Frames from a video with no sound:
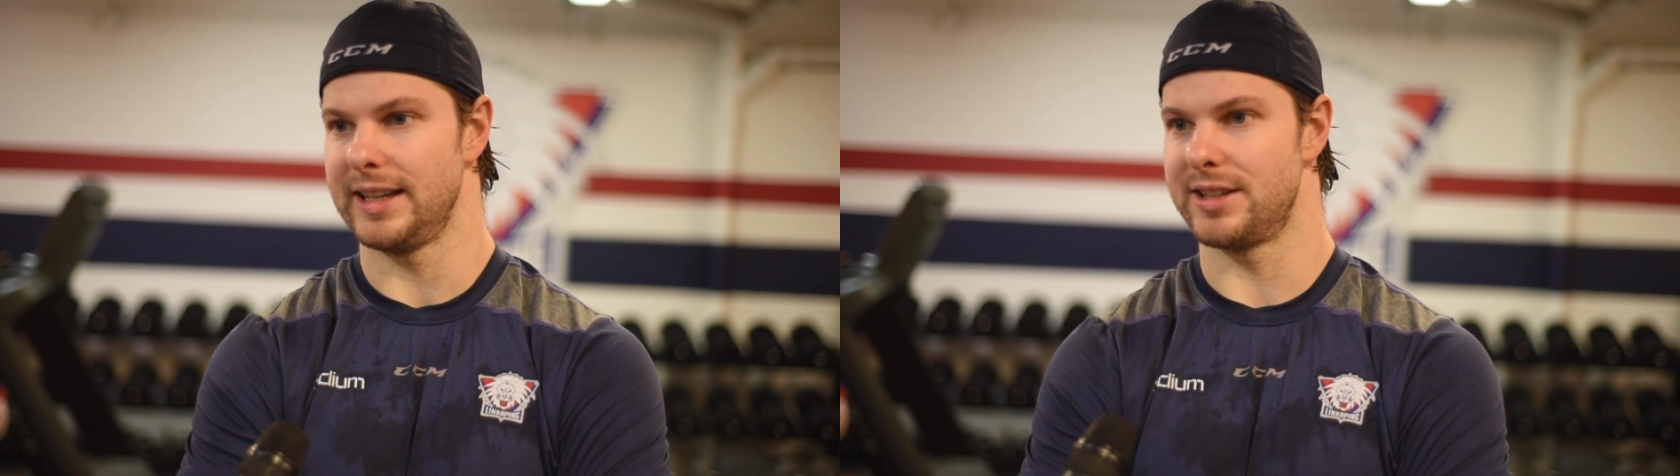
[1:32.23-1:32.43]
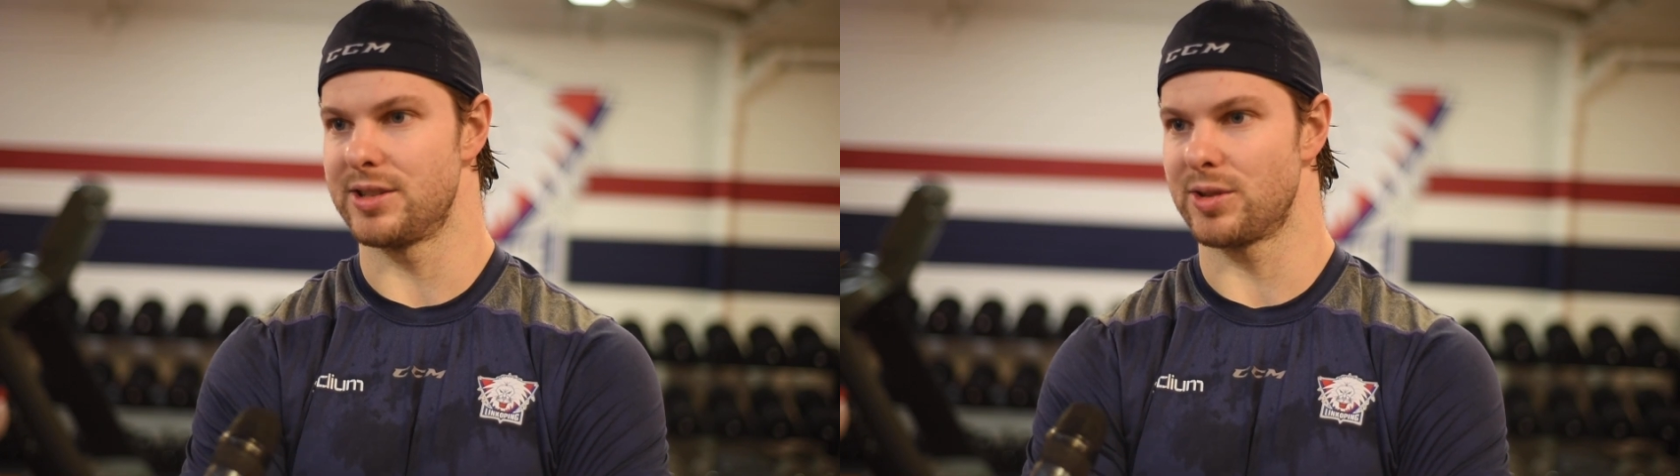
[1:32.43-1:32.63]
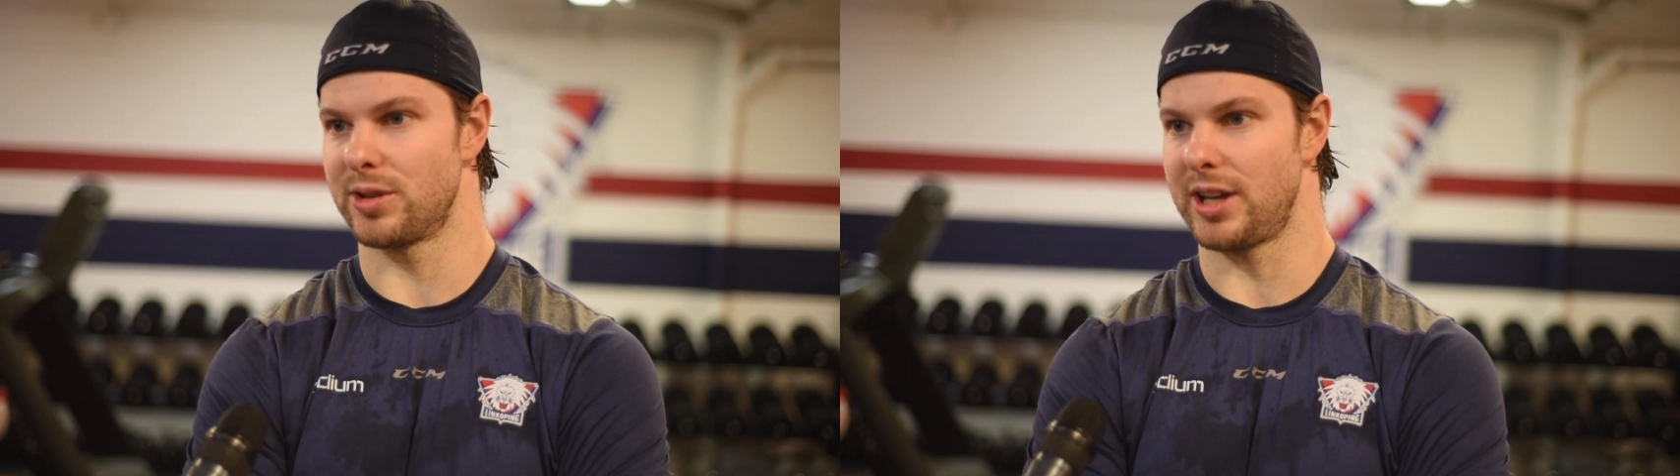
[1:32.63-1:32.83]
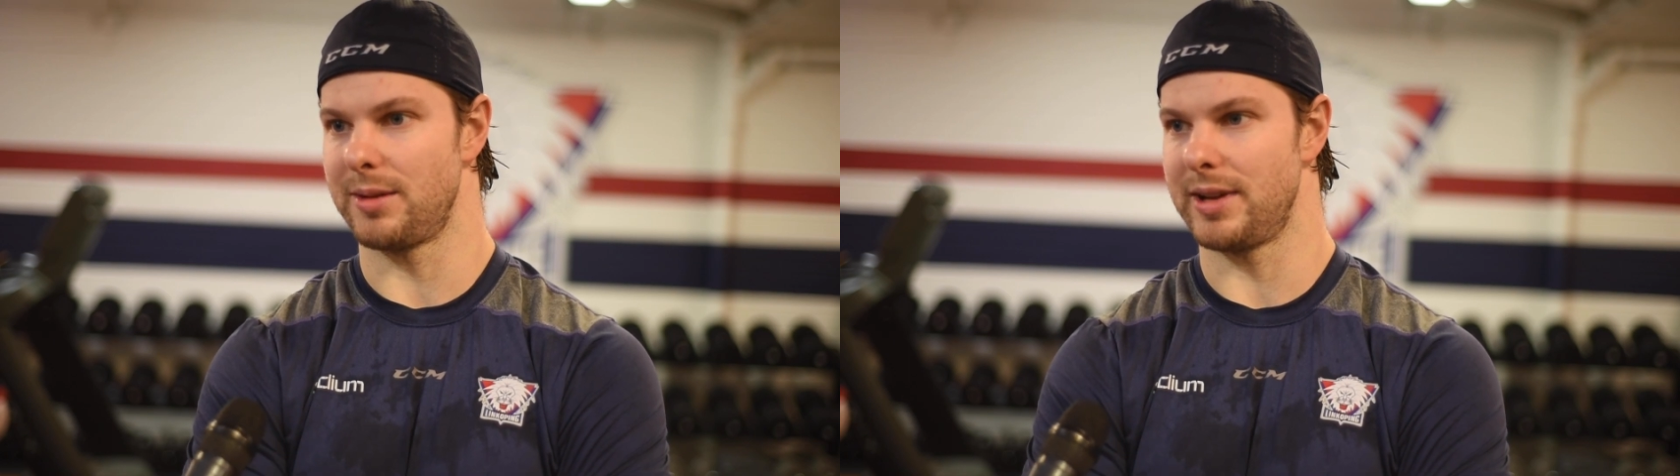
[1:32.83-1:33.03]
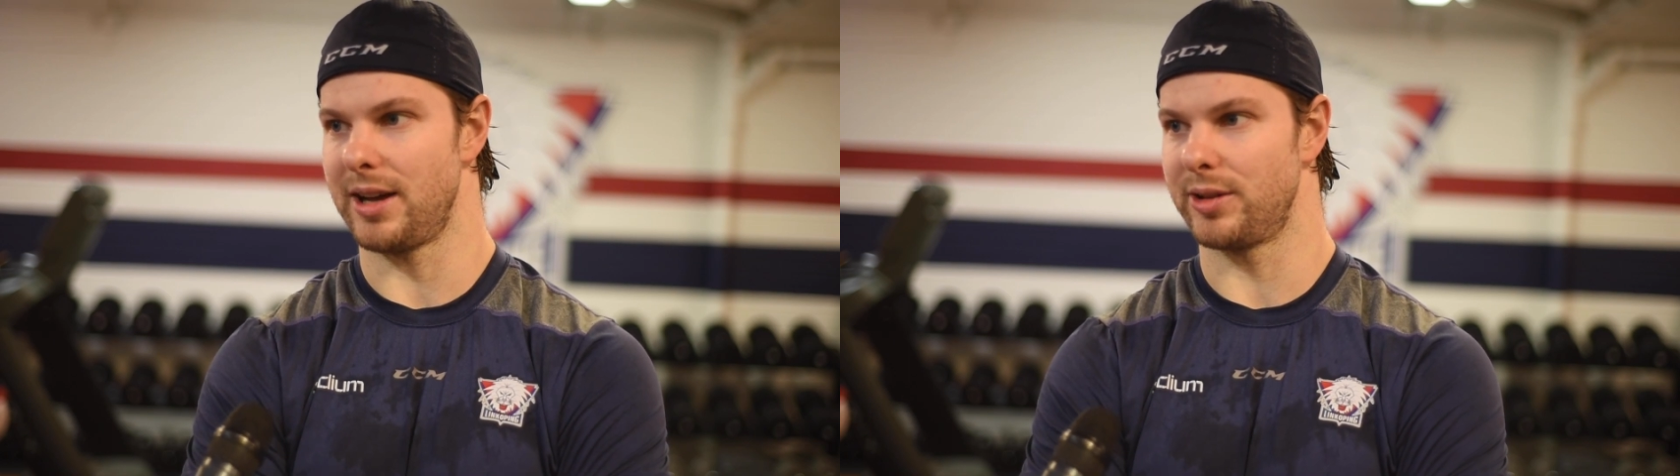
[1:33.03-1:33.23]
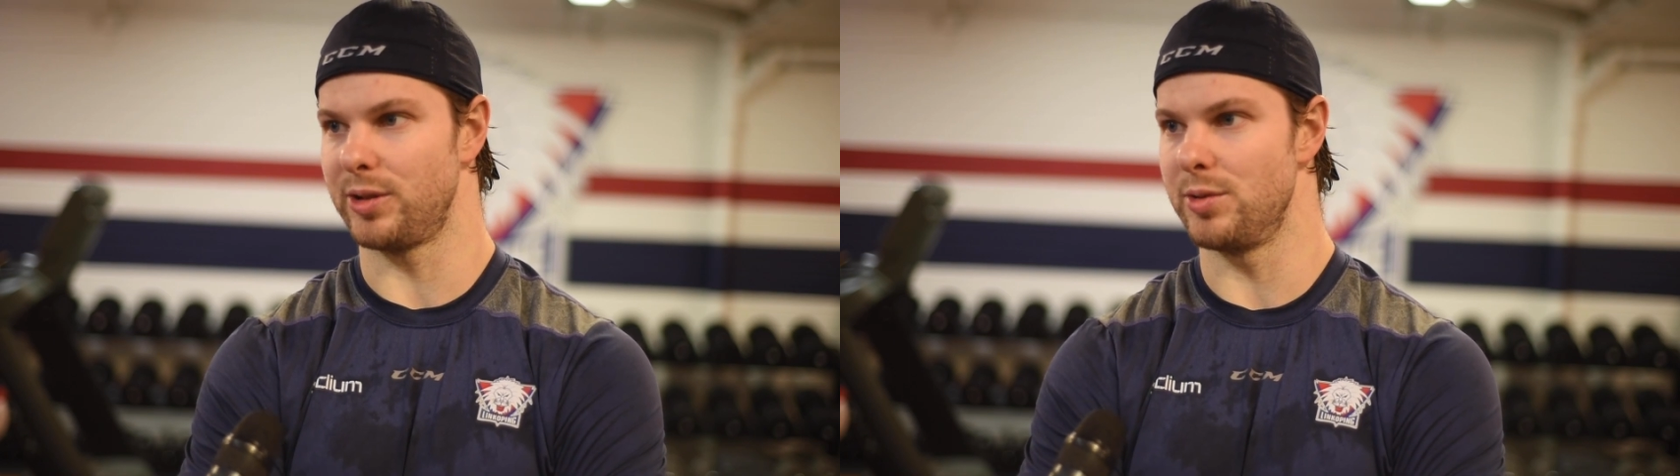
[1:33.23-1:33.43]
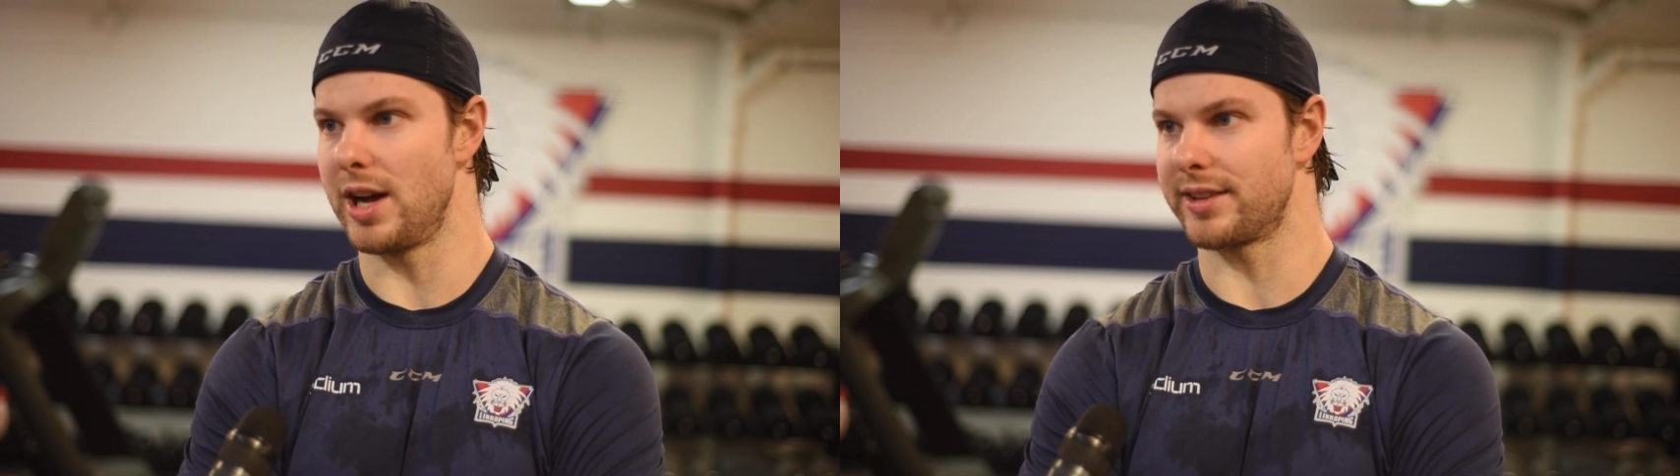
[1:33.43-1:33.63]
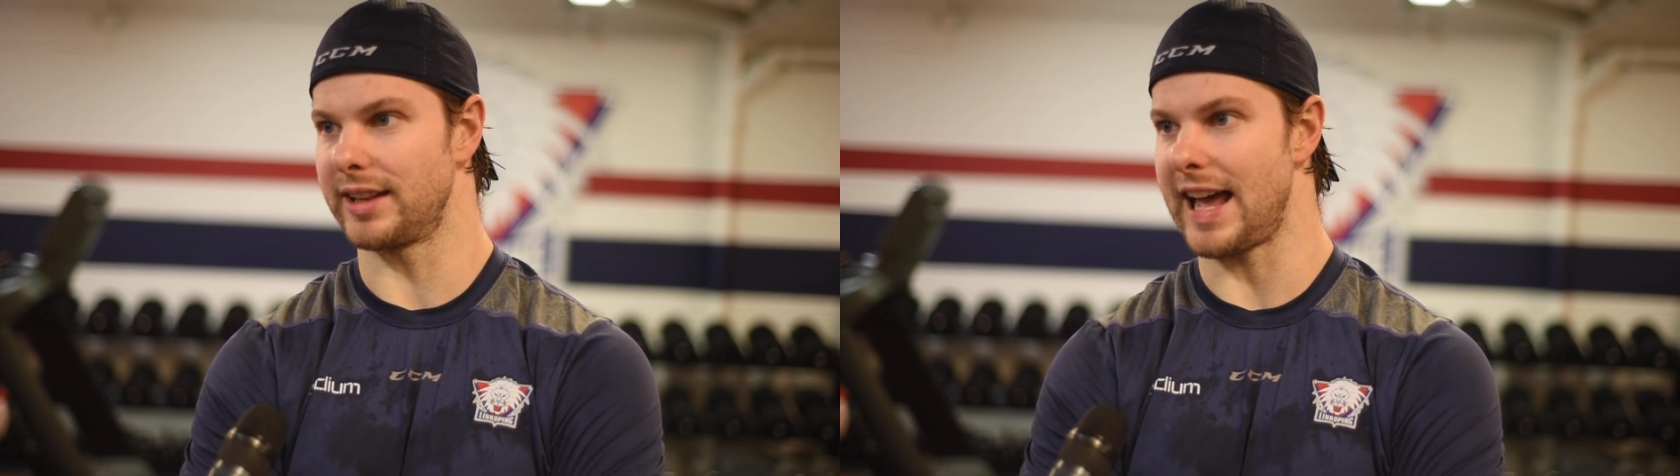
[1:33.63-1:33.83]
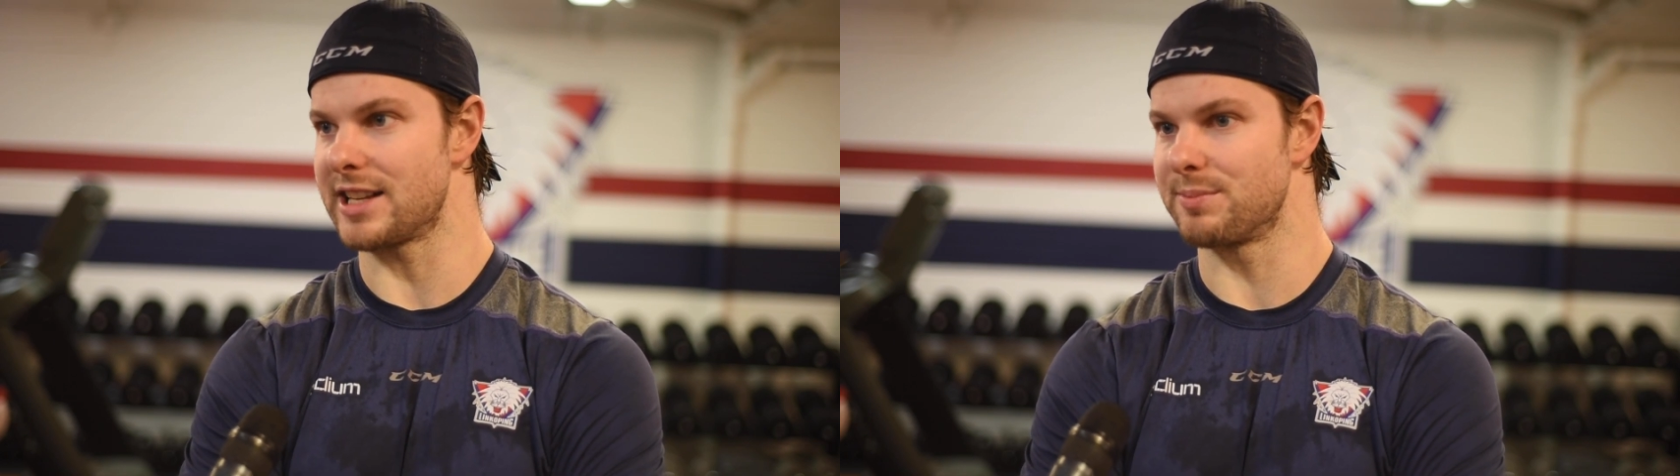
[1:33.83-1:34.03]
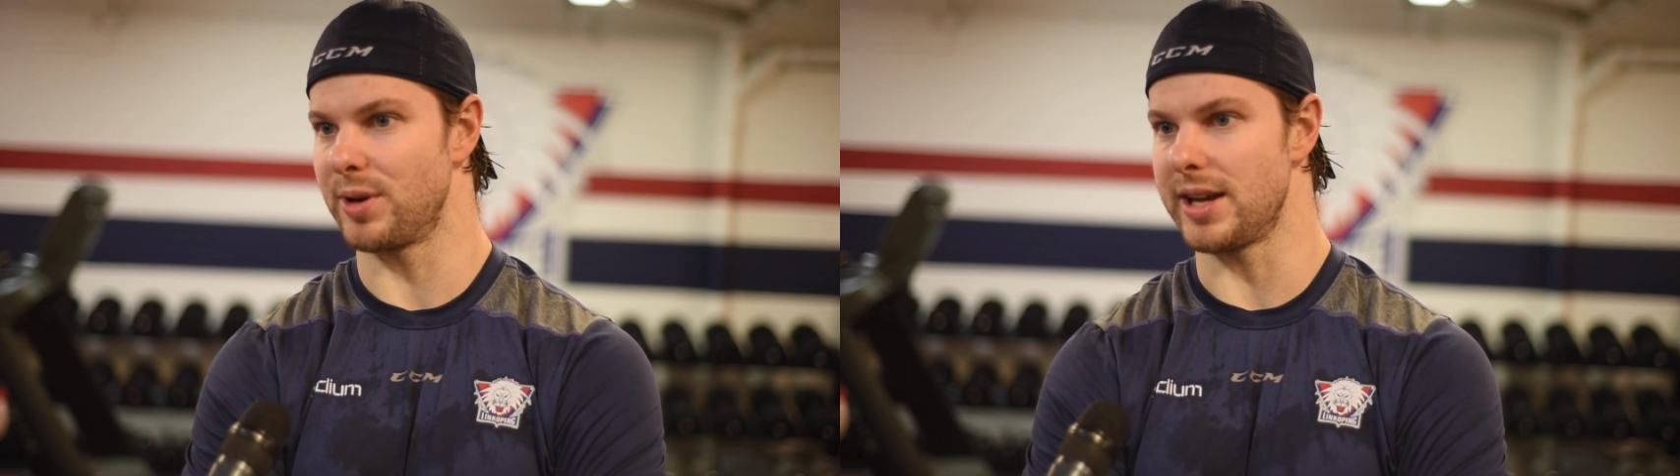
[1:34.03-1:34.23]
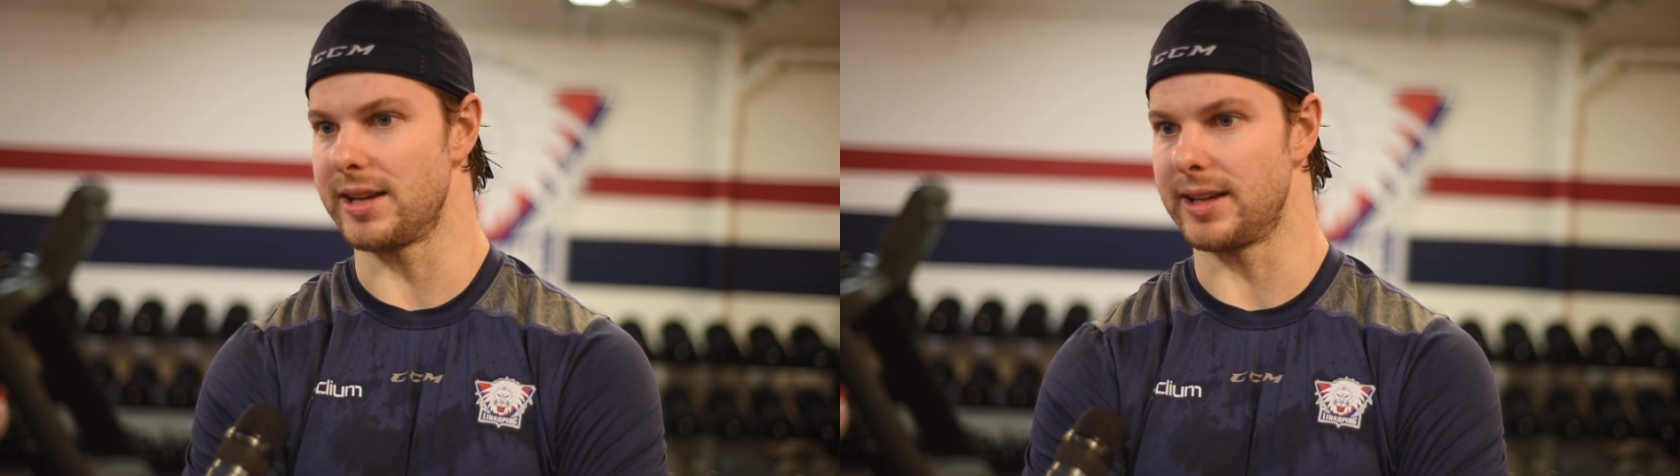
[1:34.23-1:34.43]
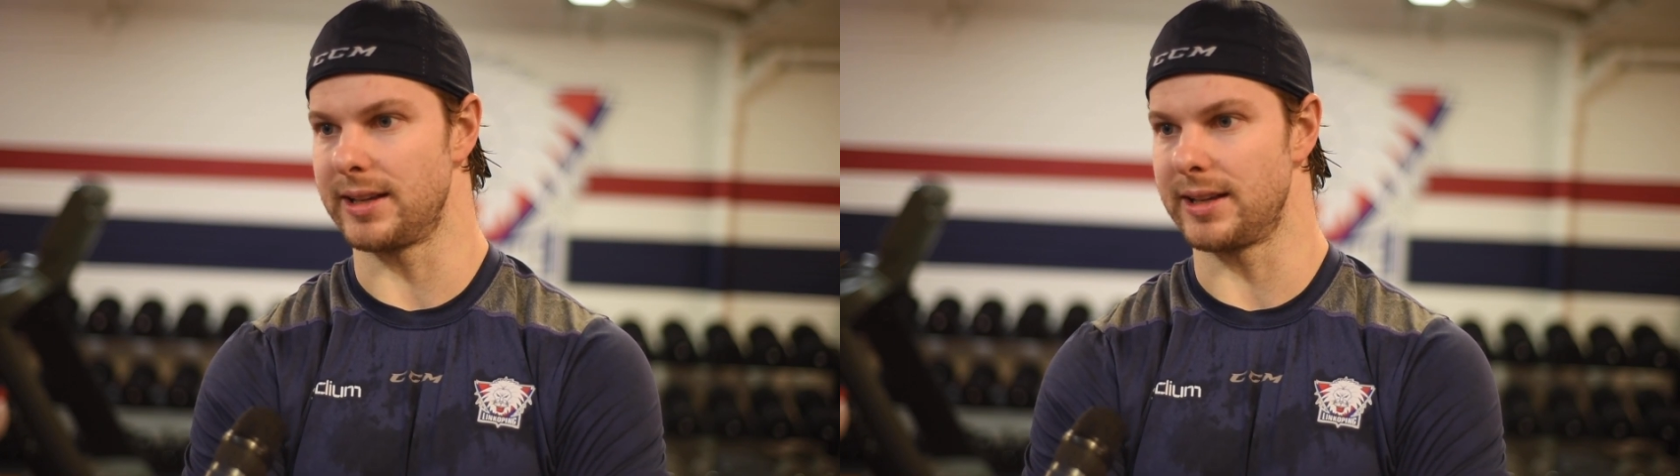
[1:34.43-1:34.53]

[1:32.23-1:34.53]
it just sort of came down to who got the last break.